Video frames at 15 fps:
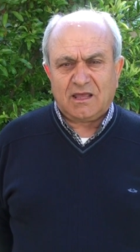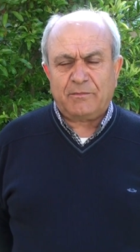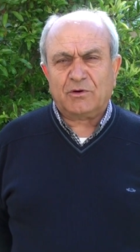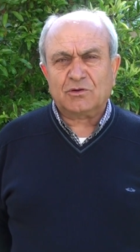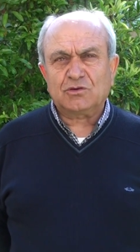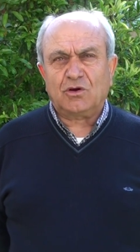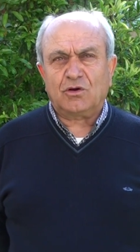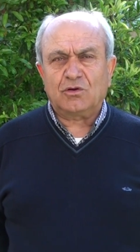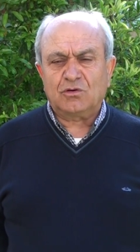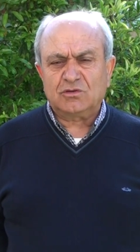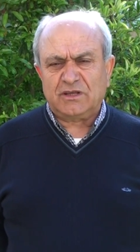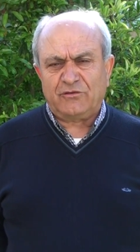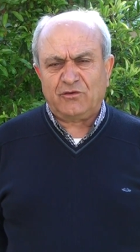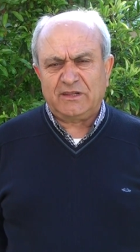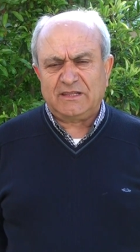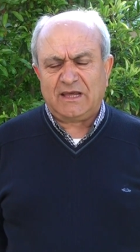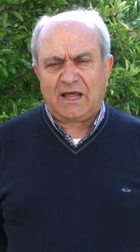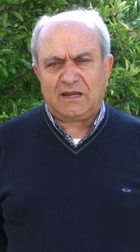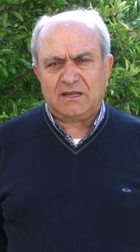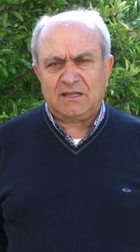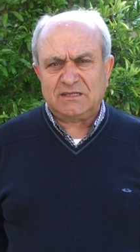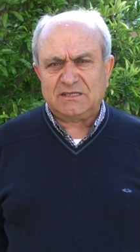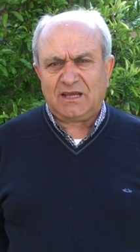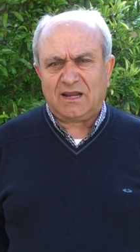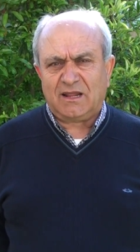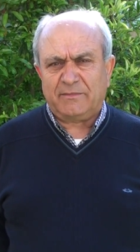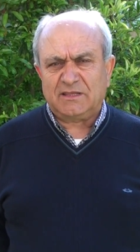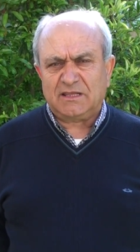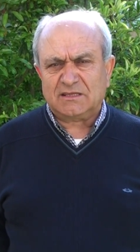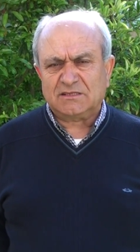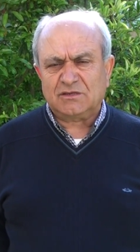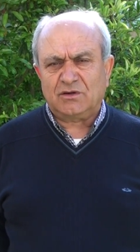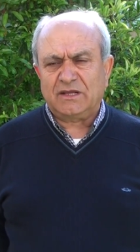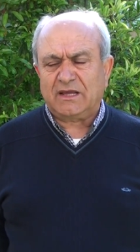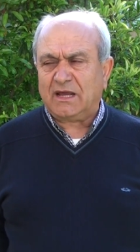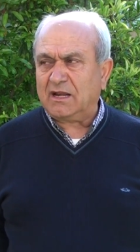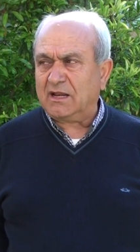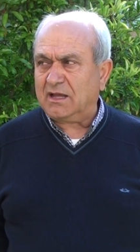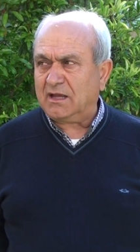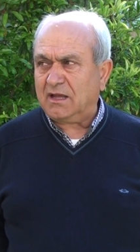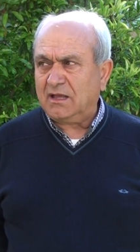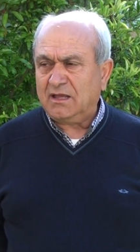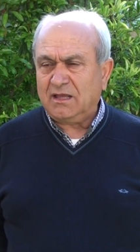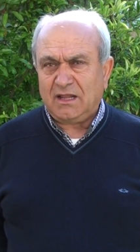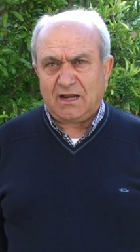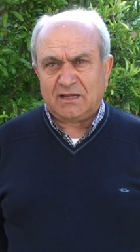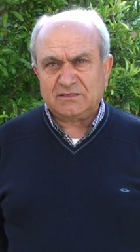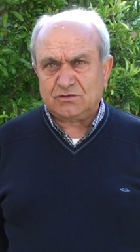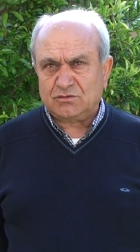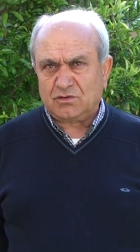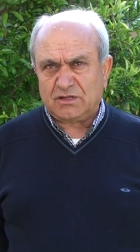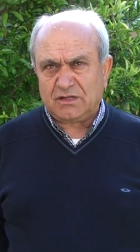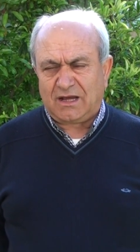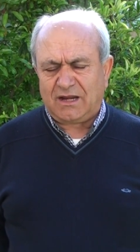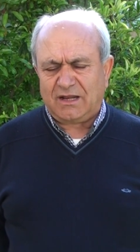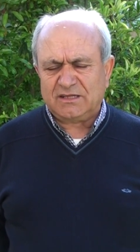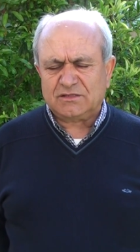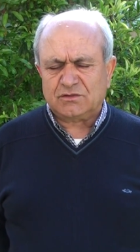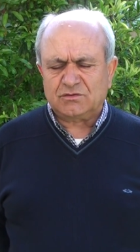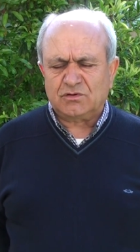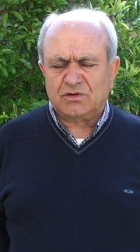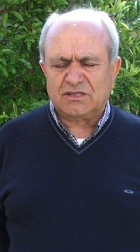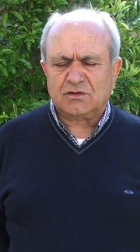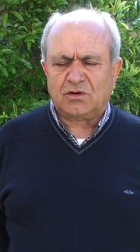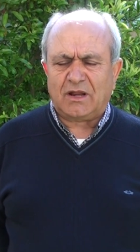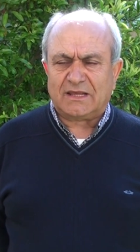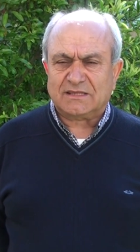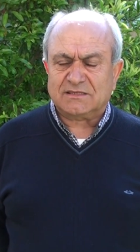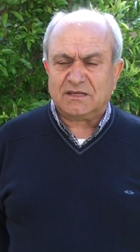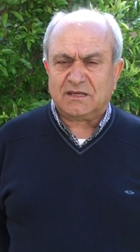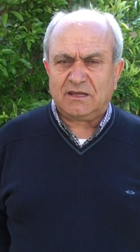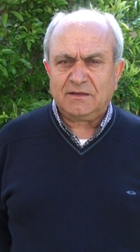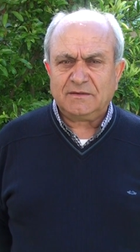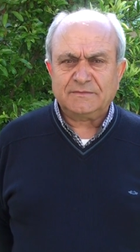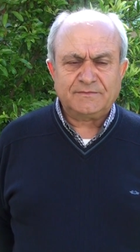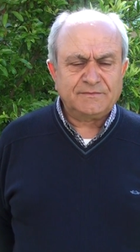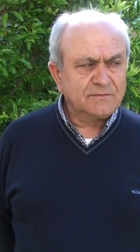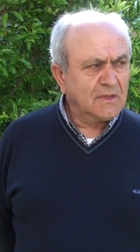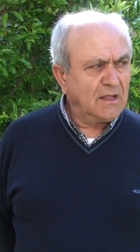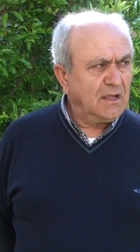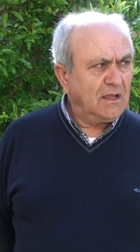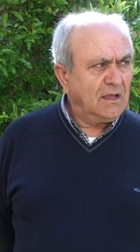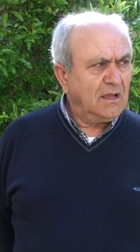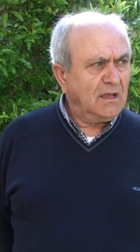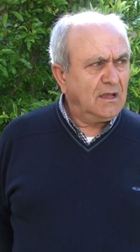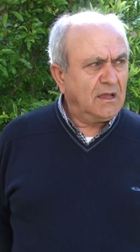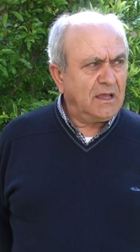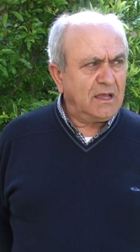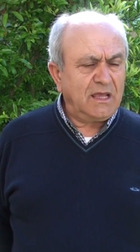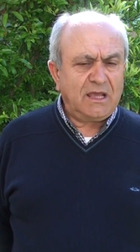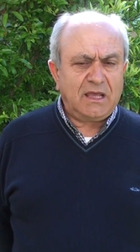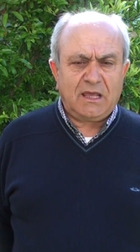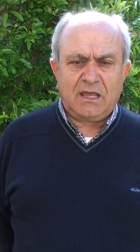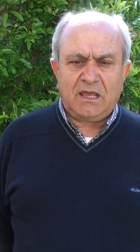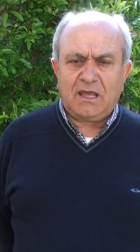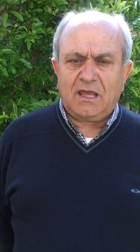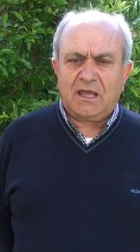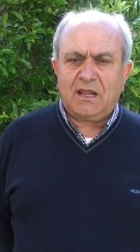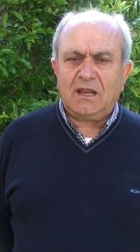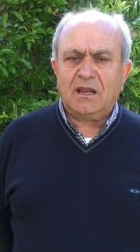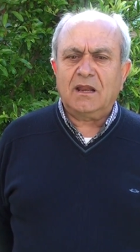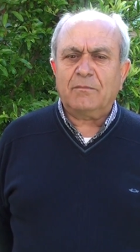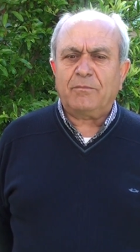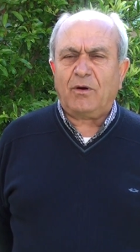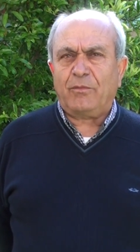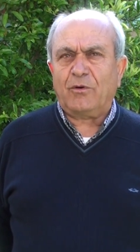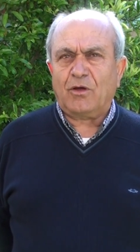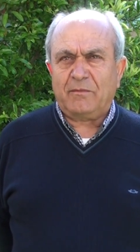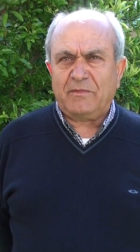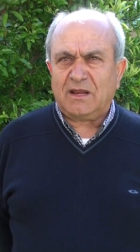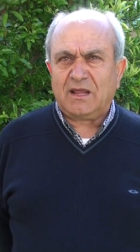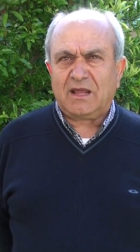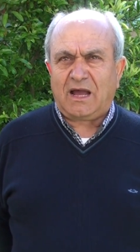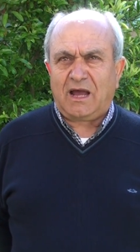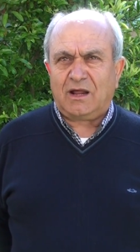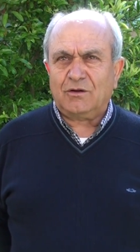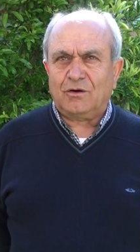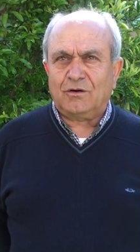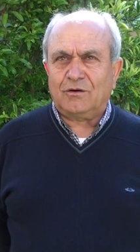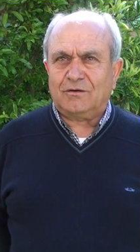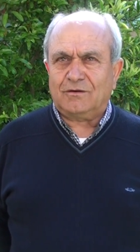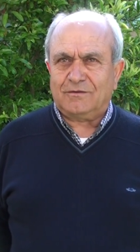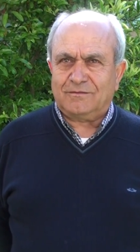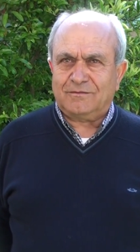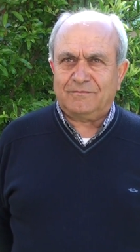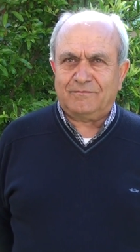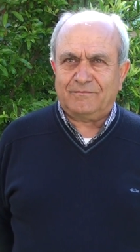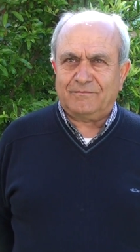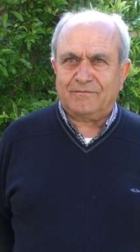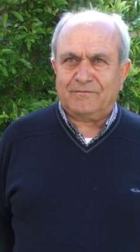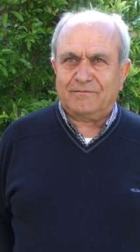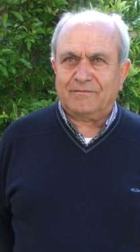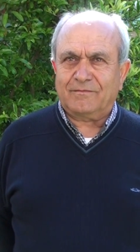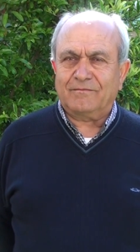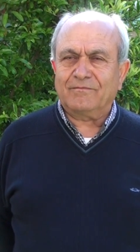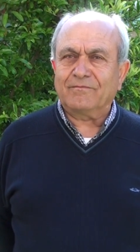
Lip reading: which caused huge damages both to people and scholastic buildings. And the Americans understood it.